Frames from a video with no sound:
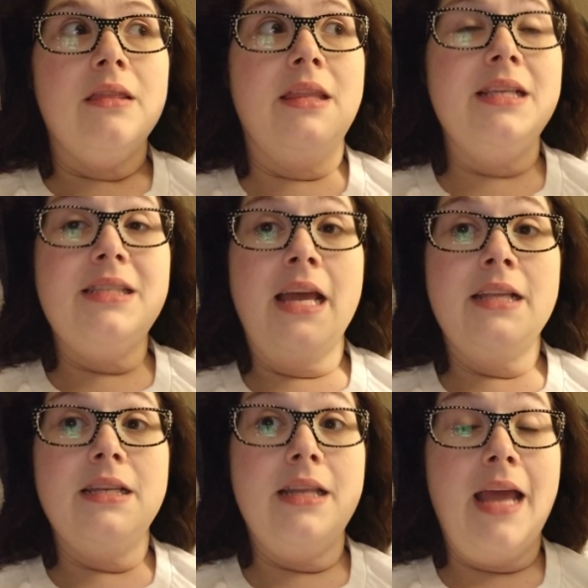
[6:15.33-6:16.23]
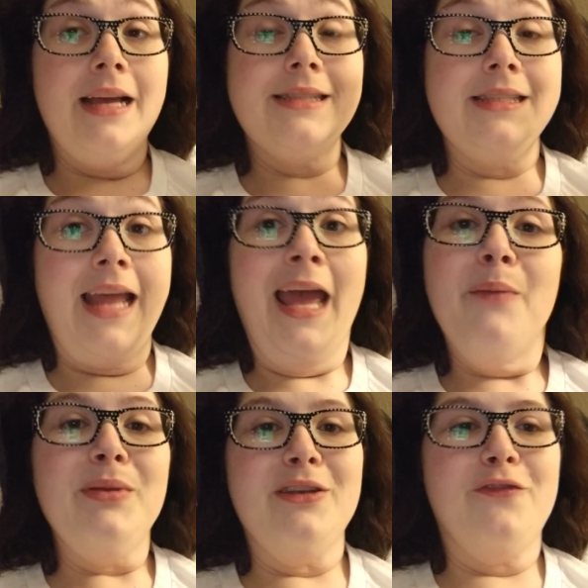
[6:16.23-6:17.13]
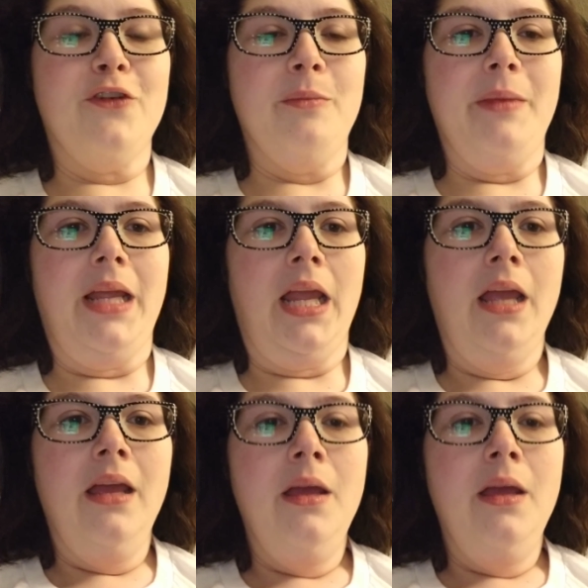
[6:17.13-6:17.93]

This hasn't happened for me.